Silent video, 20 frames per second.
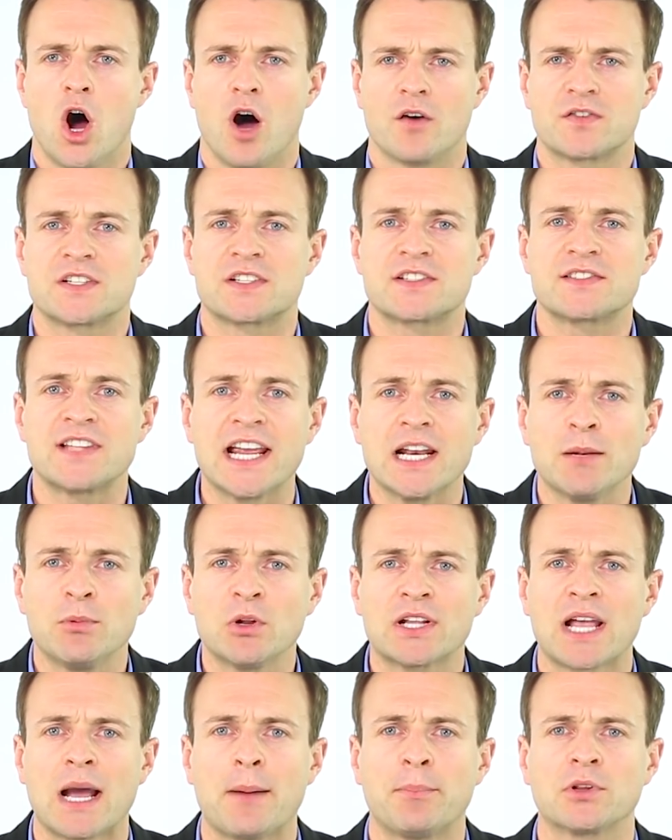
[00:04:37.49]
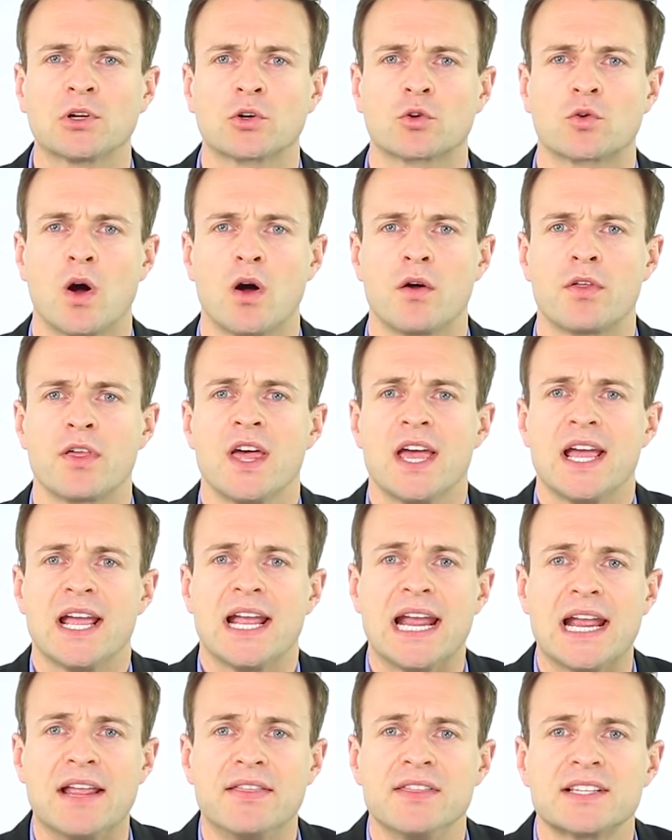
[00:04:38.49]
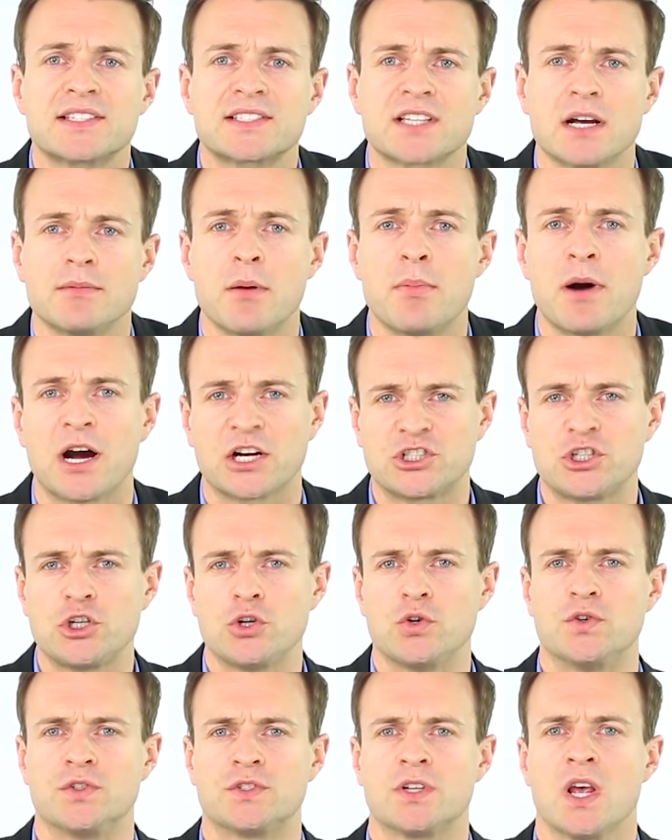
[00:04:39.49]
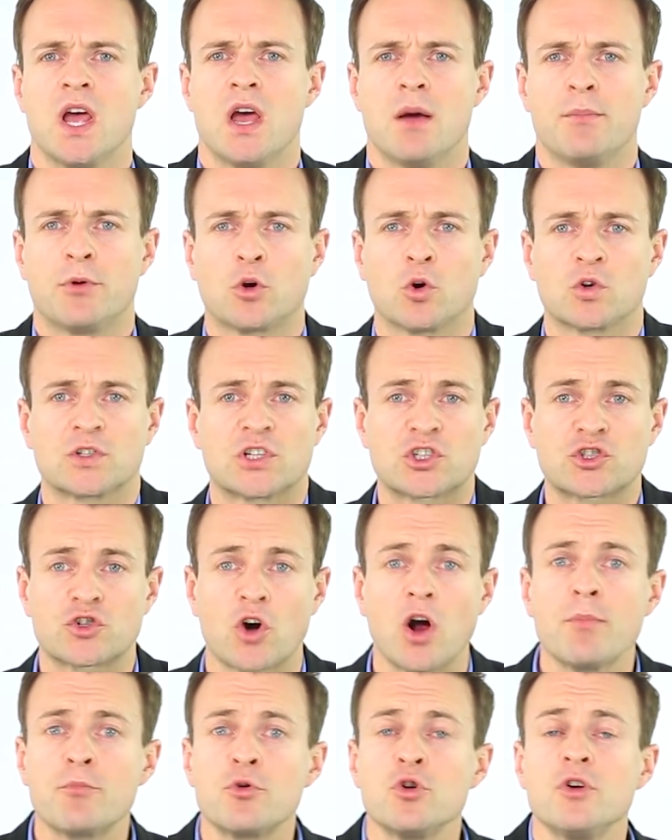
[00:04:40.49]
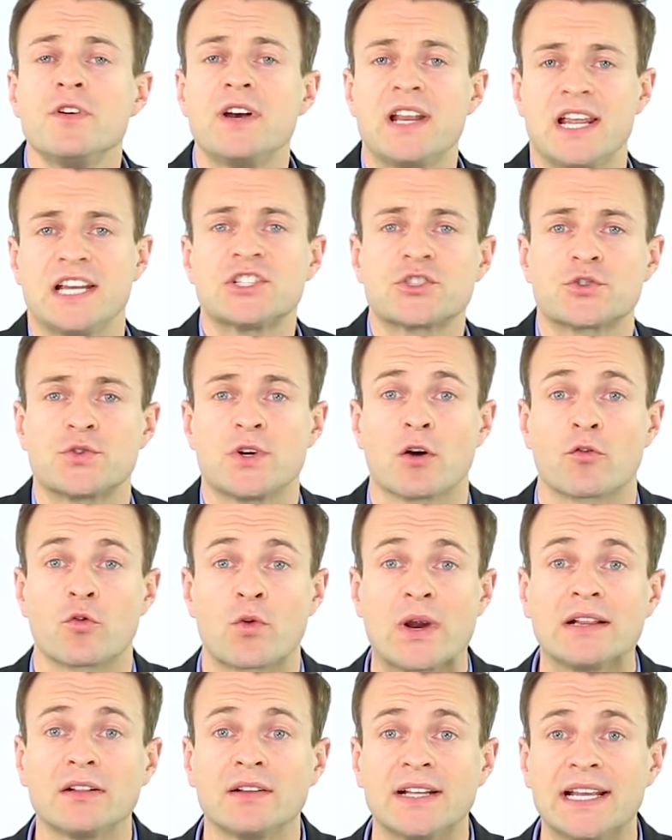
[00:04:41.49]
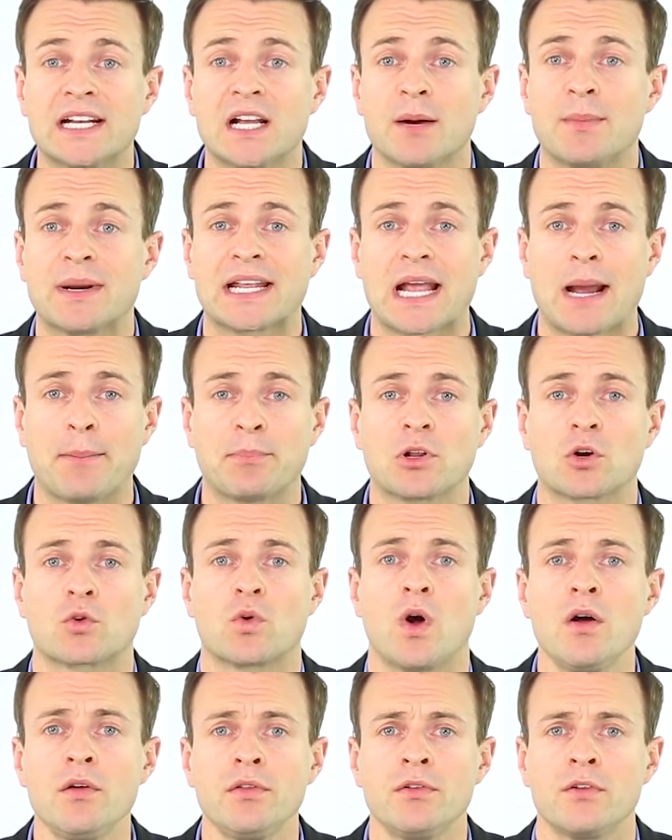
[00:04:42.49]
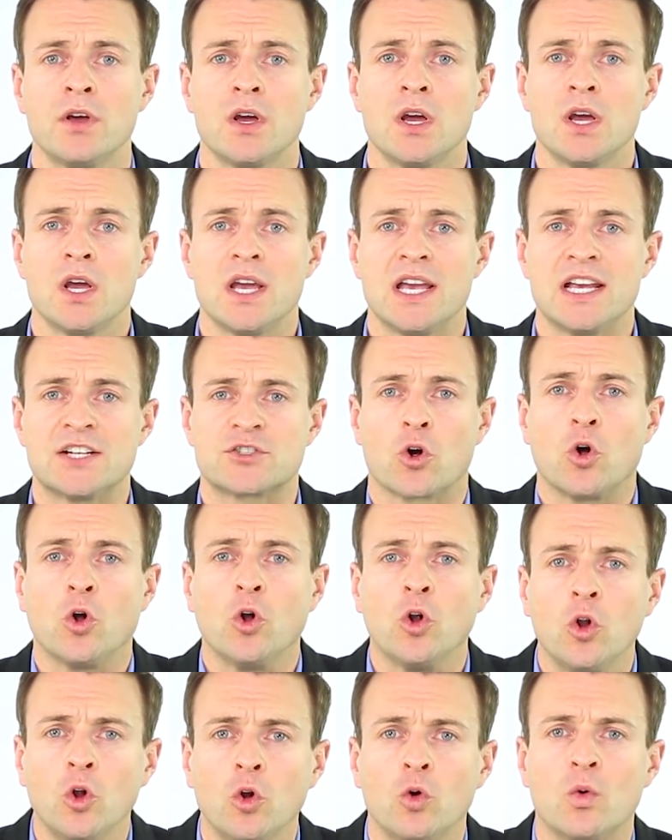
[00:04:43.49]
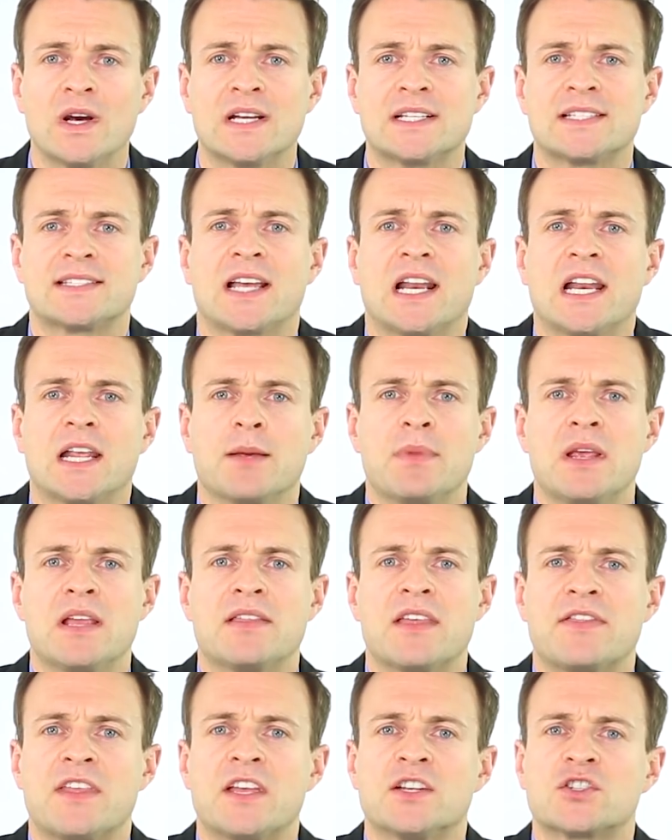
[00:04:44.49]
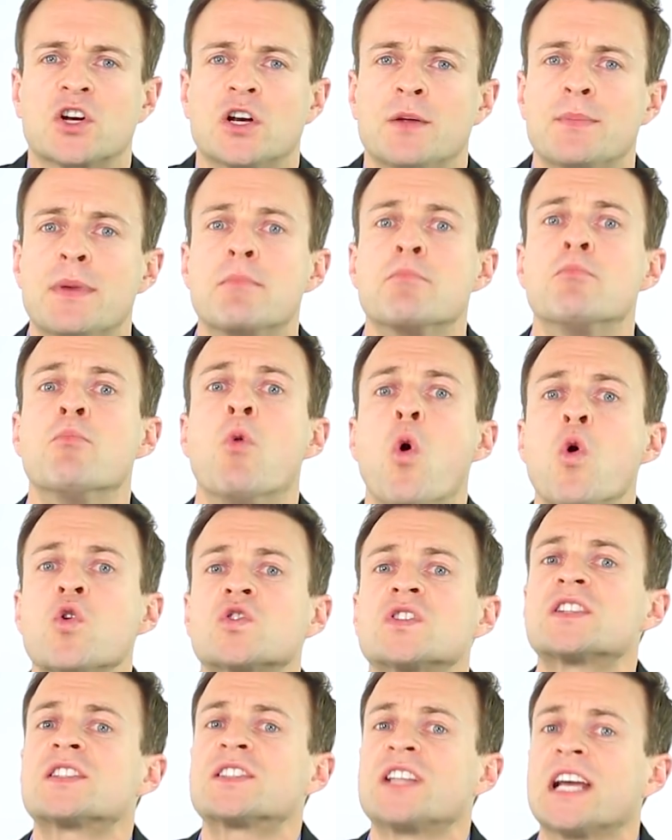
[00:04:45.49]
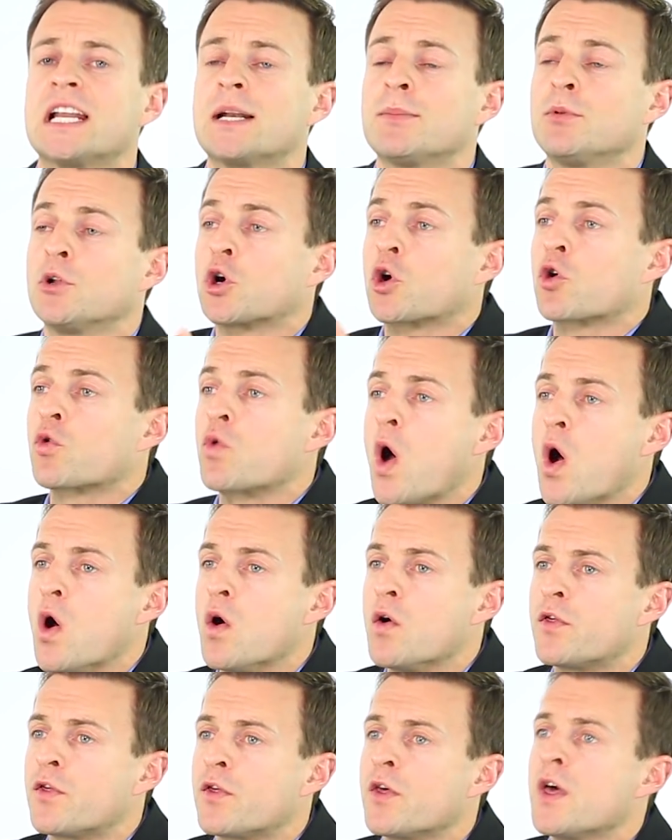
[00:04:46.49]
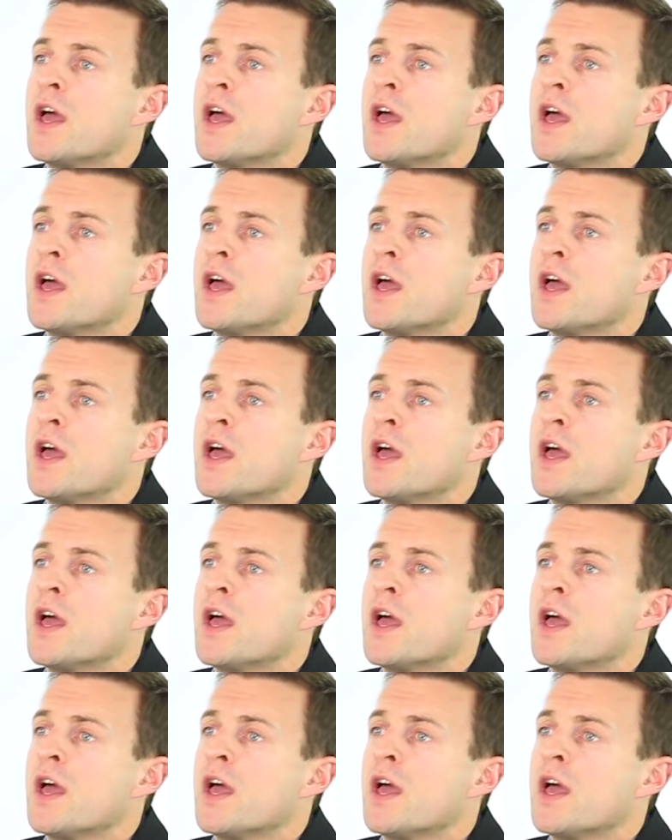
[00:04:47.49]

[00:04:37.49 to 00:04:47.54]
of sustainable capital growth in the suburb I choose because a strong proven history of rental income and capital growth is always telling me that there's going to be more sustainable growth